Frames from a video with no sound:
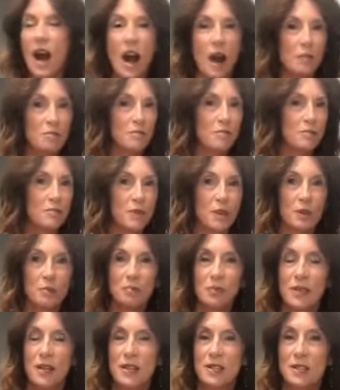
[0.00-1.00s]
I'm going
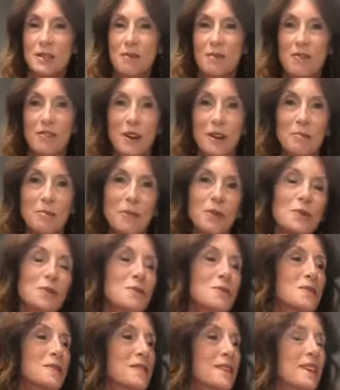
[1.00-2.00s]
to play some fun
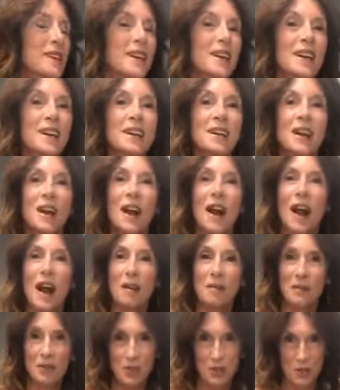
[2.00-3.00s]
music.
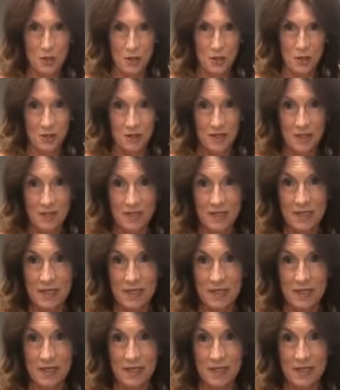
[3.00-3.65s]
I'm going to serve